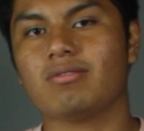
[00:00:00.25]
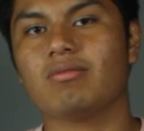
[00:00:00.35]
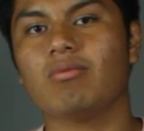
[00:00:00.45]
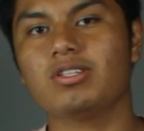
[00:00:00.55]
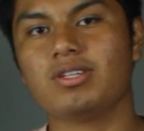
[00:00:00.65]

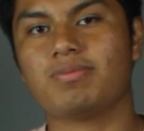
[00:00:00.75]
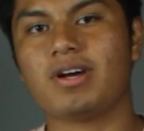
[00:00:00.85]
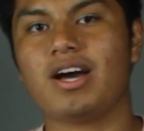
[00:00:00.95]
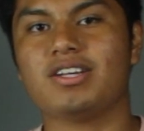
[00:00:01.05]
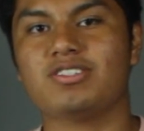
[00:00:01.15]
What's up,
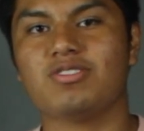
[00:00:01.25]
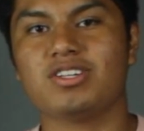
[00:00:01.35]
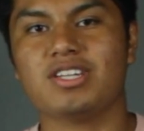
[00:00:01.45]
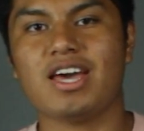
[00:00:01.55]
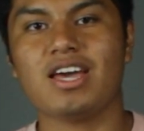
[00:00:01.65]
guys? So
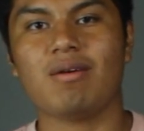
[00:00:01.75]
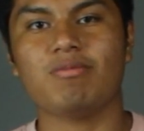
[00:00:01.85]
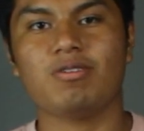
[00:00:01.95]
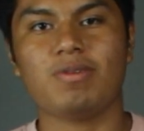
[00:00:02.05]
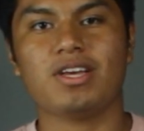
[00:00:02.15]
today I'm going
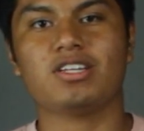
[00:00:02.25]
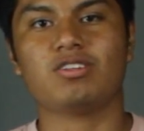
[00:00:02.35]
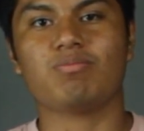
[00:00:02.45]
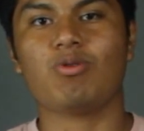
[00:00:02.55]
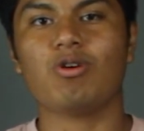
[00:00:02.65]
to be making
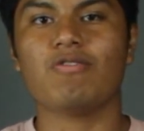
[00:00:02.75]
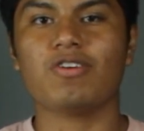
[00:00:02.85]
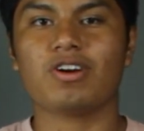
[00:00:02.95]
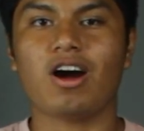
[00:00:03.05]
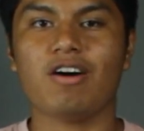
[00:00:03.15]
some
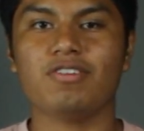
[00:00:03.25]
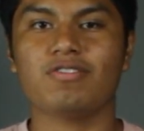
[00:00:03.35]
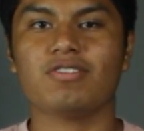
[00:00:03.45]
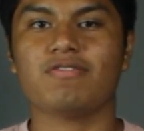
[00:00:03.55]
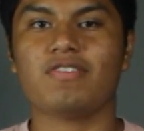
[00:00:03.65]
pour-over coffee
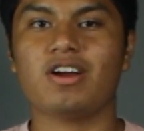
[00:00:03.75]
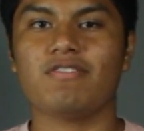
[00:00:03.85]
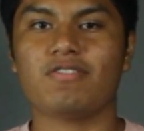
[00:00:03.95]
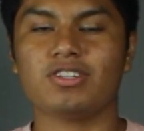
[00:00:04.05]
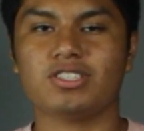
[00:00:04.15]
for the very
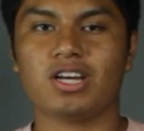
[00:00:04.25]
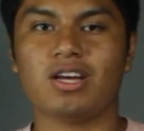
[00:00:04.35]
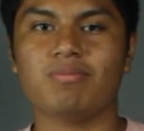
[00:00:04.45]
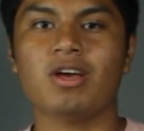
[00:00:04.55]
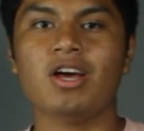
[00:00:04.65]
first
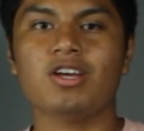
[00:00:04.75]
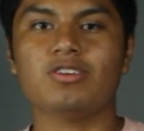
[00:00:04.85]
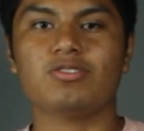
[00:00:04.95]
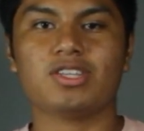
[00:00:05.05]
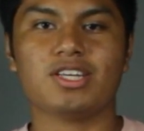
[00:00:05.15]
time
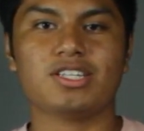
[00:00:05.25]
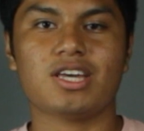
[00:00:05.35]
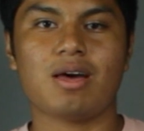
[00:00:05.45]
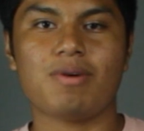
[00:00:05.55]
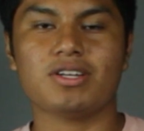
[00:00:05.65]
using this
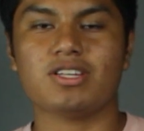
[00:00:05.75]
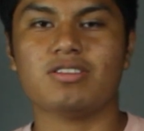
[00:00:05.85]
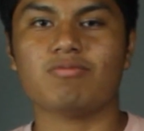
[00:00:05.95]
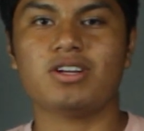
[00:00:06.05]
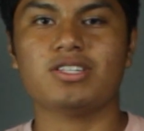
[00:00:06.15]
Chemex and
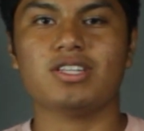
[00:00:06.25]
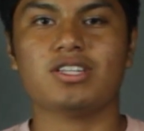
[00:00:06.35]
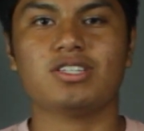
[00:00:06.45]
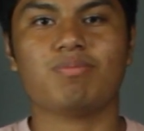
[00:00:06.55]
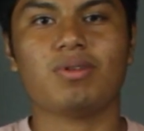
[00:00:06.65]
the rest of the
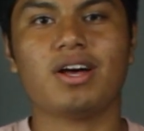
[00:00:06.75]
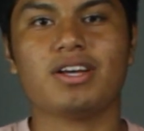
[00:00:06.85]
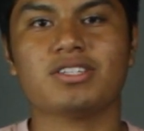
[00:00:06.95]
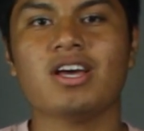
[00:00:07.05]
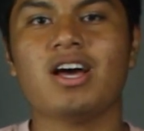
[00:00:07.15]

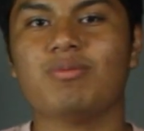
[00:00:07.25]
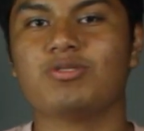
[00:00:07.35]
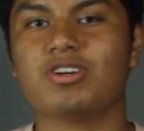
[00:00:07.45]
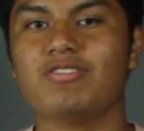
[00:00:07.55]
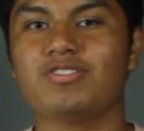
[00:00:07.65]
supplies. I'm
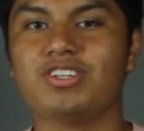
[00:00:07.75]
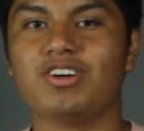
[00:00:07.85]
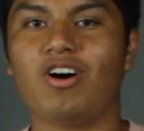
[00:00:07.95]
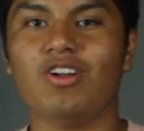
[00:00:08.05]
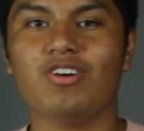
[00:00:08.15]
sure you've seen it
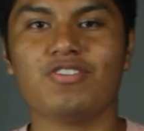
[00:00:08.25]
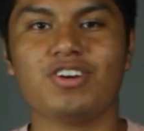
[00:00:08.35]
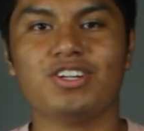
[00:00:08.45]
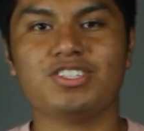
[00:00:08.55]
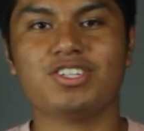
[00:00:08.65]
all over
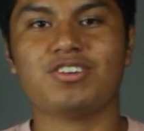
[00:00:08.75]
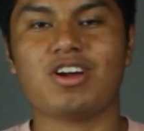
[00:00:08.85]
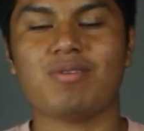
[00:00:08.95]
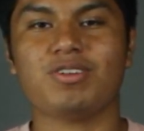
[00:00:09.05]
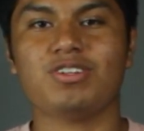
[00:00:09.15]

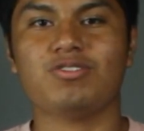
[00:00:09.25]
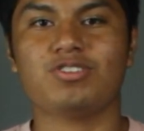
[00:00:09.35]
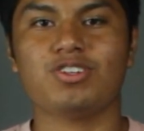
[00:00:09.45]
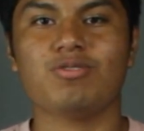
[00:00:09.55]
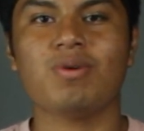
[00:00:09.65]
Instagram and
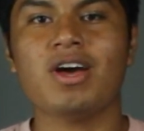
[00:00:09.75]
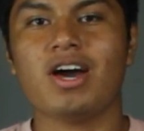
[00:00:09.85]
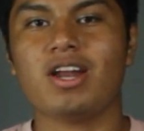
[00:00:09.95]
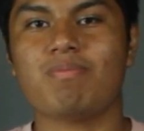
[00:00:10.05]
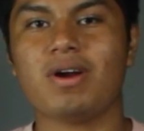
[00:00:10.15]
YouTube,
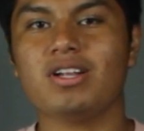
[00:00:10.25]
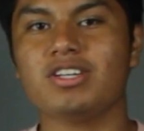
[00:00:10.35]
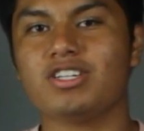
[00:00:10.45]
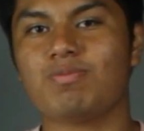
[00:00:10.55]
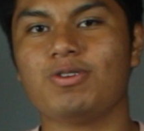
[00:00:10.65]
and
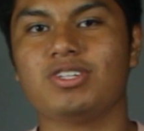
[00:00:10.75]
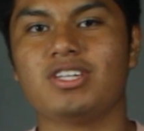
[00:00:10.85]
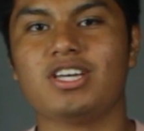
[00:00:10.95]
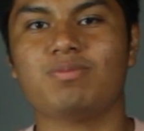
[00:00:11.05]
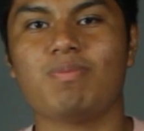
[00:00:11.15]
apparently it's supposed to
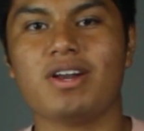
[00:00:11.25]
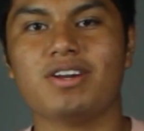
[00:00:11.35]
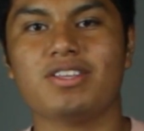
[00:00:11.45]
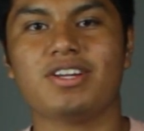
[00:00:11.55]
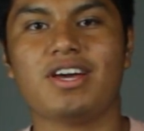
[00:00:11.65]
taste
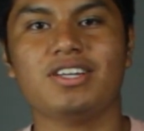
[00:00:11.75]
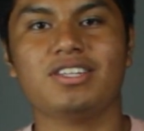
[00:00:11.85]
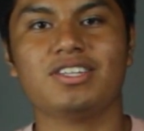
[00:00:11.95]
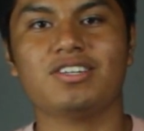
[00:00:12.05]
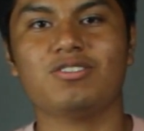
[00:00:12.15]
better than
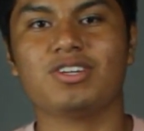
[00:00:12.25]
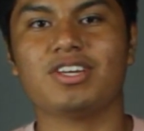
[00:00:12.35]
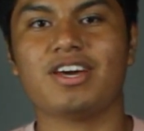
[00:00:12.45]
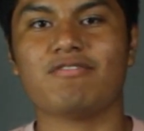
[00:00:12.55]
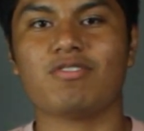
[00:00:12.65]
anything you can
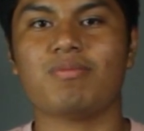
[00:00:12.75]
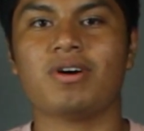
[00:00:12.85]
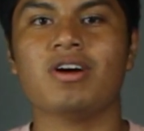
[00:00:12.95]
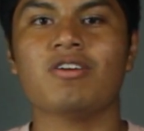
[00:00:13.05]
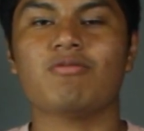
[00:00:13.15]
get from
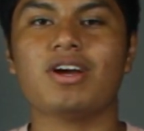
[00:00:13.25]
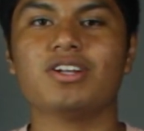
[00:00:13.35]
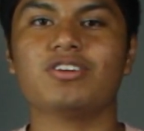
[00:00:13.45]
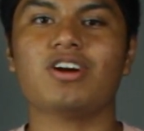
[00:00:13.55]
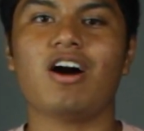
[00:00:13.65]
a
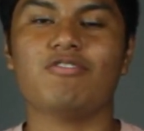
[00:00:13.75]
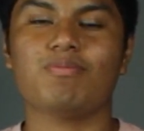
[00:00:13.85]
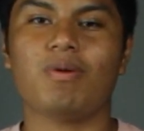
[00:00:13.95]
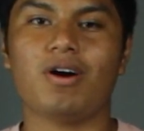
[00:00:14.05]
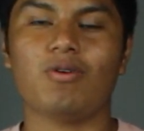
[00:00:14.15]
regular coffee
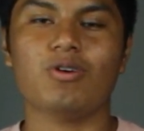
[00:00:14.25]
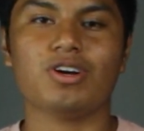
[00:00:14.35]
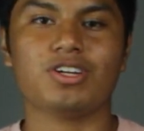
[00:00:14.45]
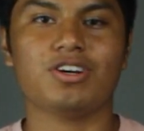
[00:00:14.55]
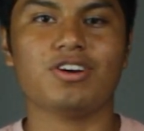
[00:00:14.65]
pot or
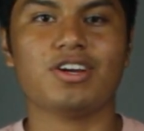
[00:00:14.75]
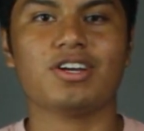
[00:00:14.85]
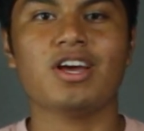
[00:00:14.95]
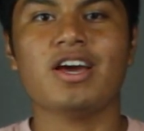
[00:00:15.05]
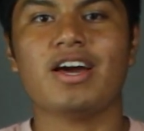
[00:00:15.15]
a
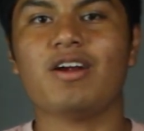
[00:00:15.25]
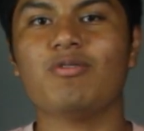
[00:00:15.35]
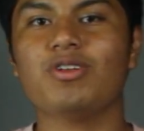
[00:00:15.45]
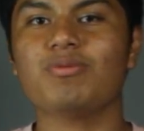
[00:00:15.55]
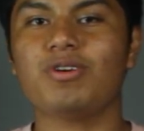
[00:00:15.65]
Keurig. And I
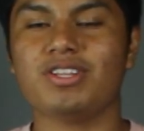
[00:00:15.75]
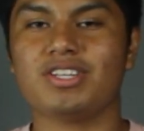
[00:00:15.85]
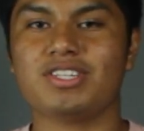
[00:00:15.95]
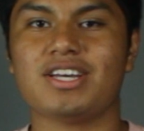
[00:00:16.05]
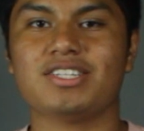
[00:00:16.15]
really wanted
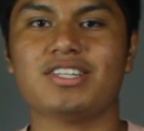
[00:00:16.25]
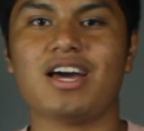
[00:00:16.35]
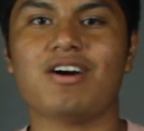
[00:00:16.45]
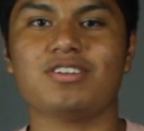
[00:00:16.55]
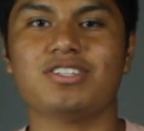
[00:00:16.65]
to test it
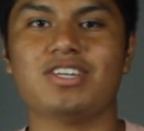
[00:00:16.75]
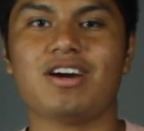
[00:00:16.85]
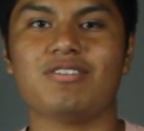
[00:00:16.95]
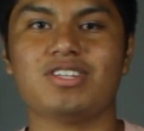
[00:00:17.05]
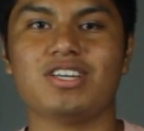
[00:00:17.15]
out and see
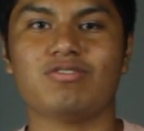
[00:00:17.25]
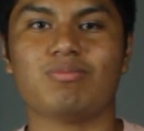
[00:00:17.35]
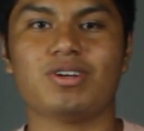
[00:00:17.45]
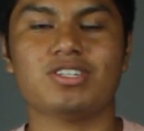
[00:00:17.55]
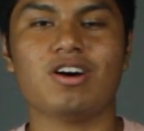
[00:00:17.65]
how it tastes for
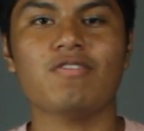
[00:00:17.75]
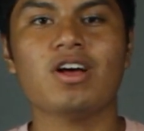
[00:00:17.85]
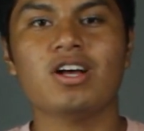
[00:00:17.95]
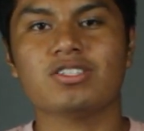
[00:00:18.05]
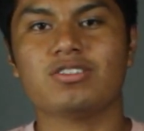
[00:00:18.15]
myself.
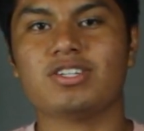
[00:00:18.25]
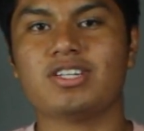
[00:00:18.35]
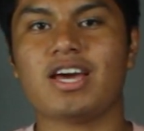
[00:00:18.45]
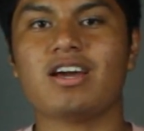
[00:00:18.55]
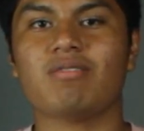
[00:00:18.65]
So
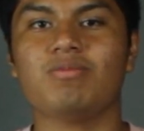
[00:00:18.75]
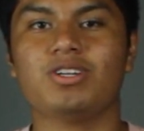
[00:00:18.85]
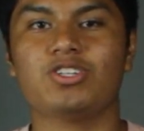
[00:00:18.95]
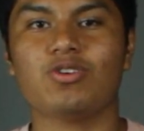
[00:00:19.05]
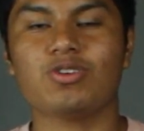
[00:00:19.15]
today I'm going to be
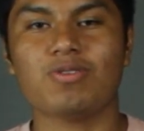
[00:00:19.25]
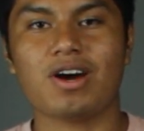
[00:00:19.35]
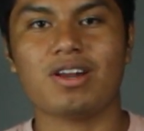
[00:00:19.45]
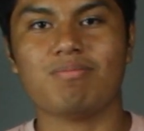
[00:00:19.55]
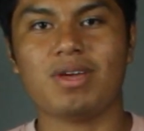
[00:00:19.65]
showing you
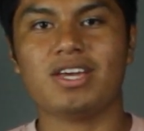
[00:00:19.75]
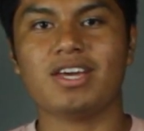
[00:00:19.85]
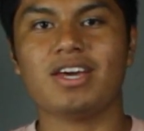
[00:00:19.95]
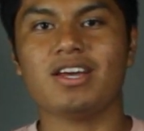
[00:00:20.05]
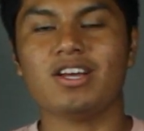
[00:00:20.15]
how to make
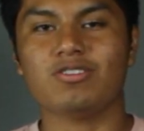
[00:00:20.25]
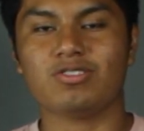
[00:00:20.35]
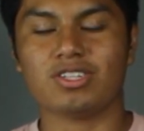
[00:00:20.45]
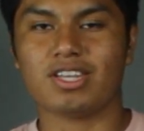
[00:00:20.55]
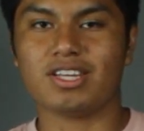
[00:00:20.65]
it
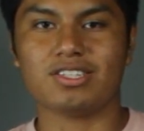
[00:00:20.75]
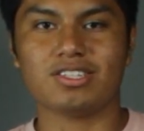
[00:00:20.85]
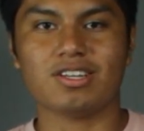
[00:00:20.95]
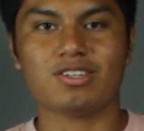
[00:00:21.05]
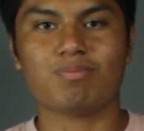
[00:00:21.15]
using
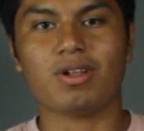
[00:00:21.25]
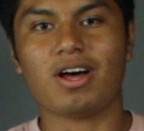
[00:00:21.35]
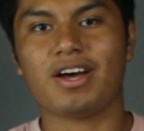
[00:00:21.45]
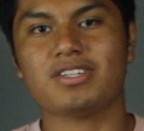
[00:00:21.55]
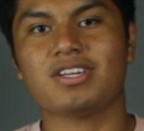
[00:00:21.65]
this
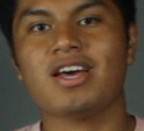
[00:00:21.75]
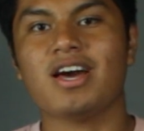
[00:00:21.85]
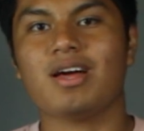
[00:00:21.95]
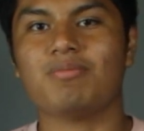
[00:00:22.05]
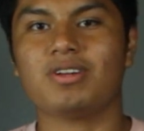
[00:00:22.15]
supplies,
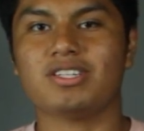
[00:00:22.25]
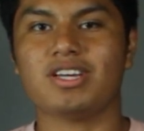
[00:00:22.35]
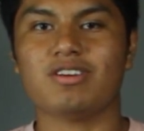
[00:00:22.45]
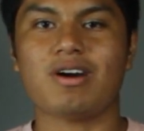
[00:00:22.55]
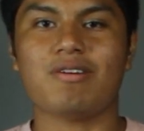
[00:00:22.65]
and I'm going to
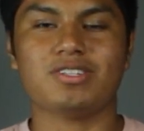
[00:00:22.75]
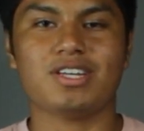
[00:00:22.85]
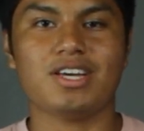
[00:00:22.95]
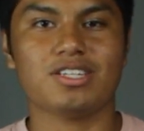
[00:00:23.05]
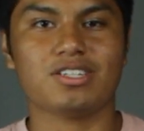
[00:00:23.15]
tell you how it
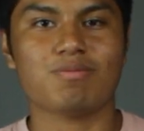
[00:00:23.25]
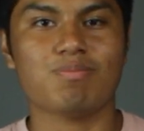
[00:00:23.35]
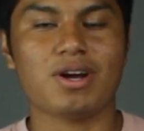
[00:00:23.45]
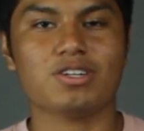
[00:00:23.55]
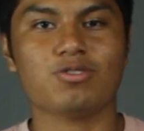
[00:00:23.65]
tastes
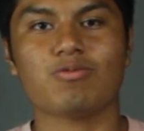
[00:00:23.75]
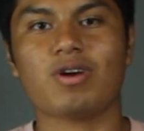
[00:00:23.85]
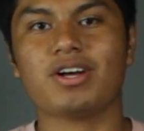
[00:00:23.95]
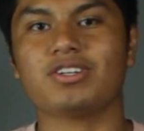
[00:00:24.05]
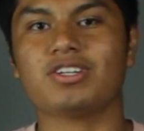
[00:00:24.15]
compared to a
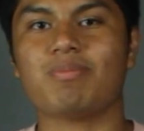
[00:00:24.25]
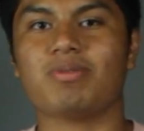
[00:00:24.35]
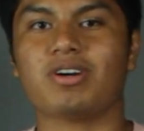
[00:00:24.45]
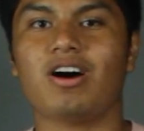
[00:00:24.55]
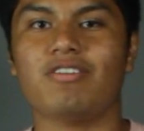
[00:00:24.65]
regular cup
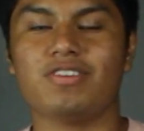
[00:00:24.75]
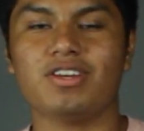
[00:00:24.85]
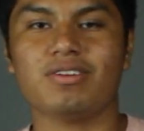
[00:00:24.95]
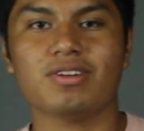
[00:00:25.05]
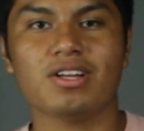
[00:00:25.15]
of
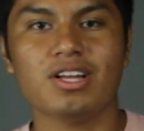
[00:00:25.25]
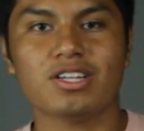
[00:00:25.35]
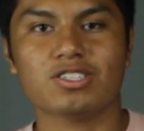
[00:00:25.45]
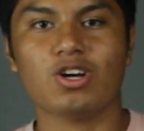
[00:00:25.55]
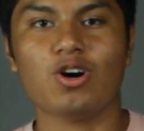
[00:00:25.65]
coffee.
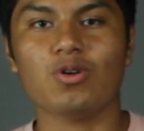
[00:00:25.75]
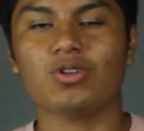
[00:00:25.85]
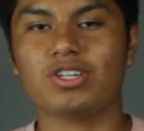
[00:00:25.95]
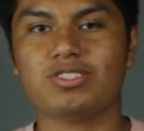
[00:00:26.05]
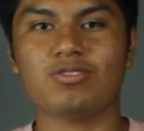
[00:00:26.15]
So
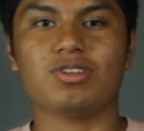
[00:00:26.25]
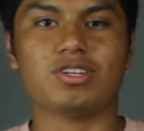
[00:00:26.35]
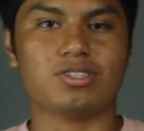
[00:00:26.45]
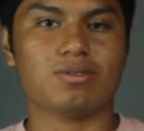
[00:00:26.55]
let's do this.